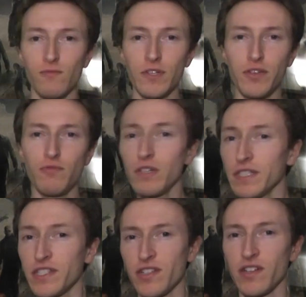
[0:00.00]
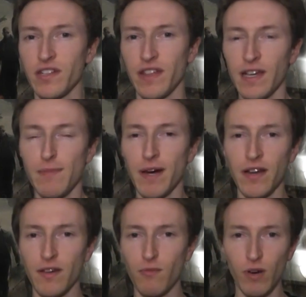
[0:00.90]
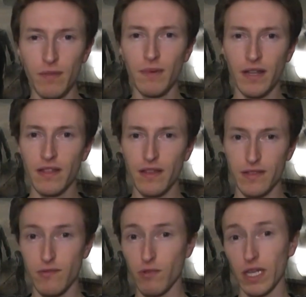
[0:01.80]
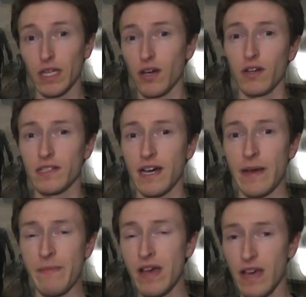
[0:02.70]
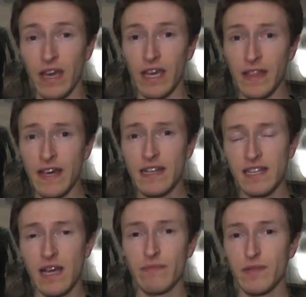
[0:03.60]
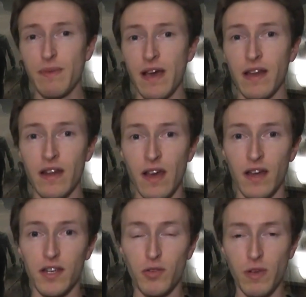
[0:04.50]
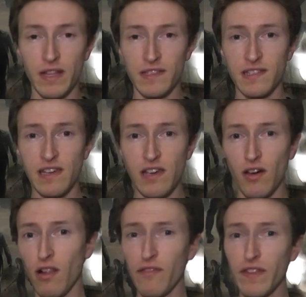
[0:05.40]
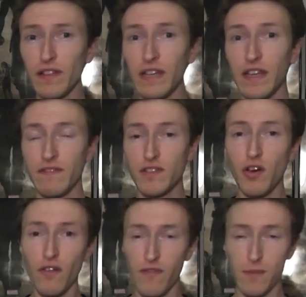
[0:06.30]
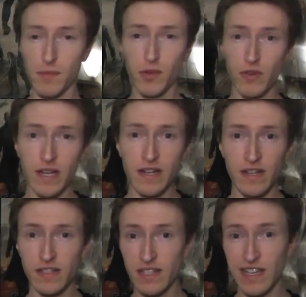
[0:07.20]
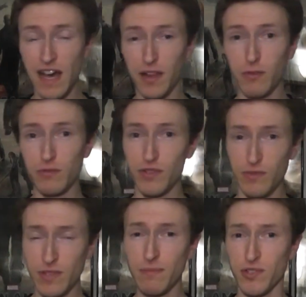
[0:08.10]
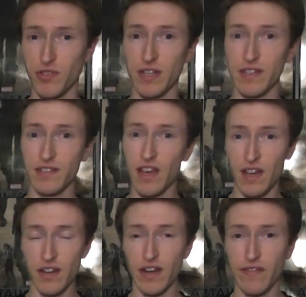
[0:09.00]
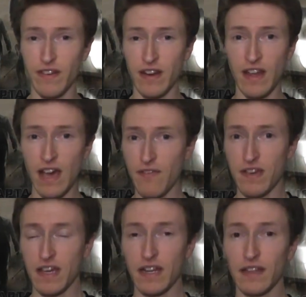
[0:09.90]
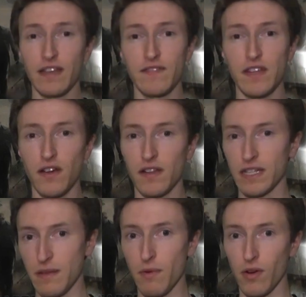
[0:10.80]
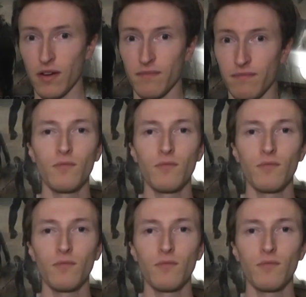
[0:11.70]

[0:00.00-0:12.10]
When you really start to think about it, one month is a really long time. In that time span, you can see all of the leaves go from green to yellow to some trees not even having any leaves at all anymore.